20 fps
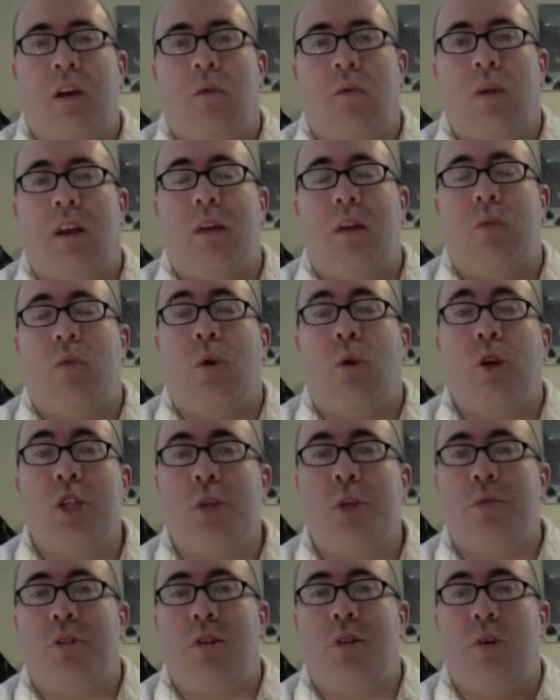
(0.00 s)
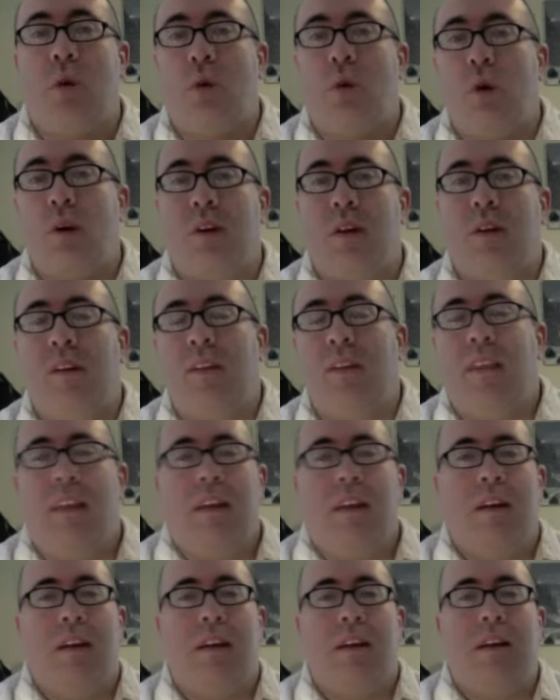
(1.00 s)
we can worship the Lord
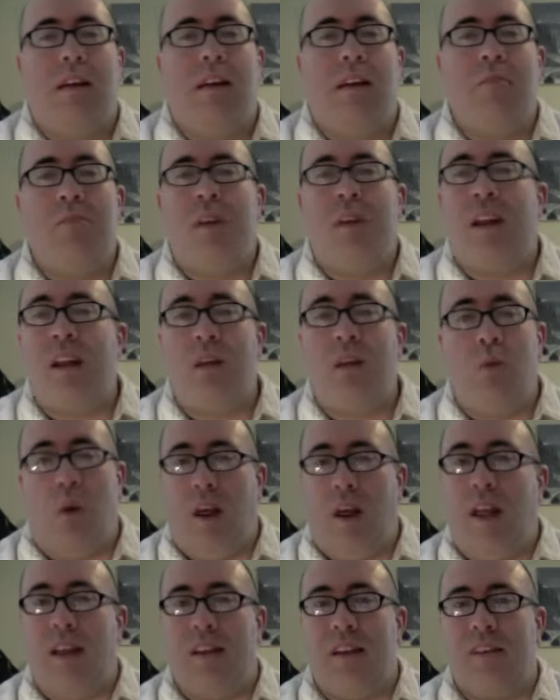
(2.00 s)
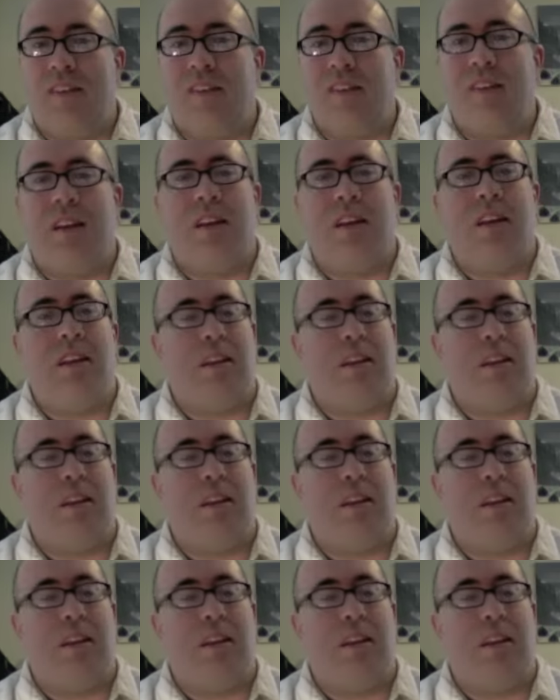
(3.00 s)
in many ways,